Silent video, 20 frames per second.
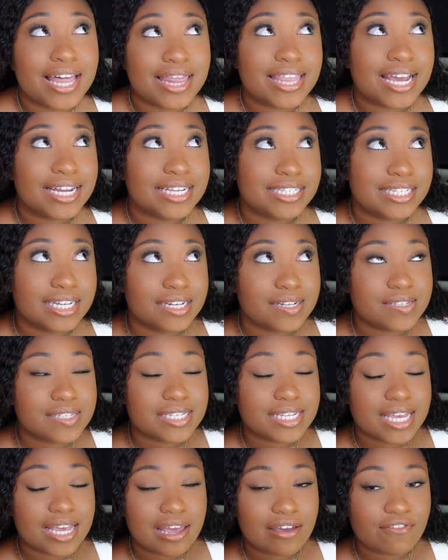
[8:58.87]
That does
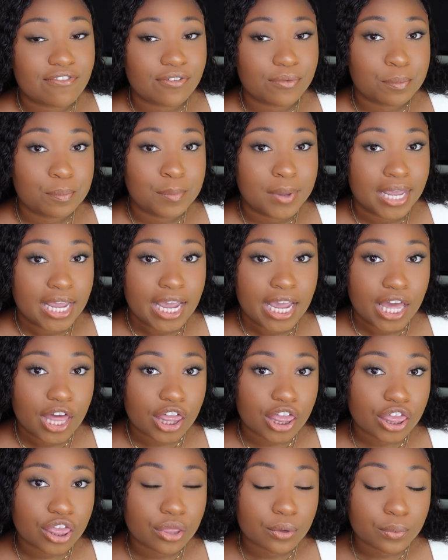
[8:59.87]
give me
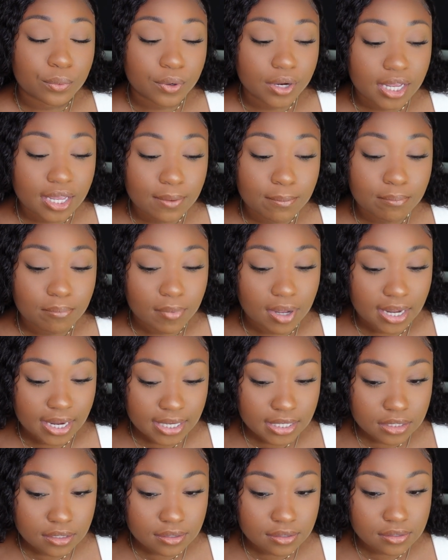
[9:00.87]
3
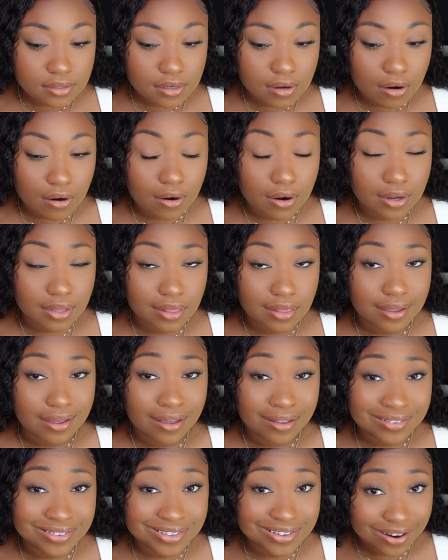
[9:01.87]
months on the
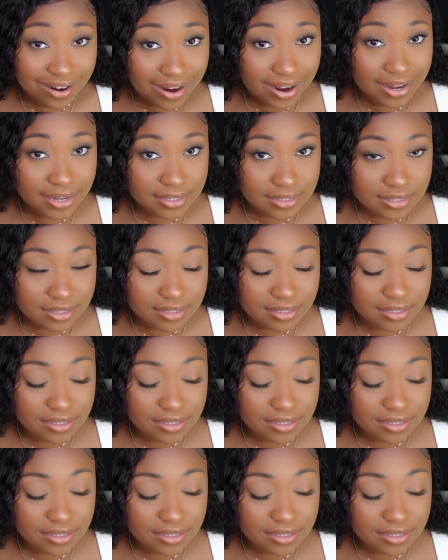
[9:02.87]
dot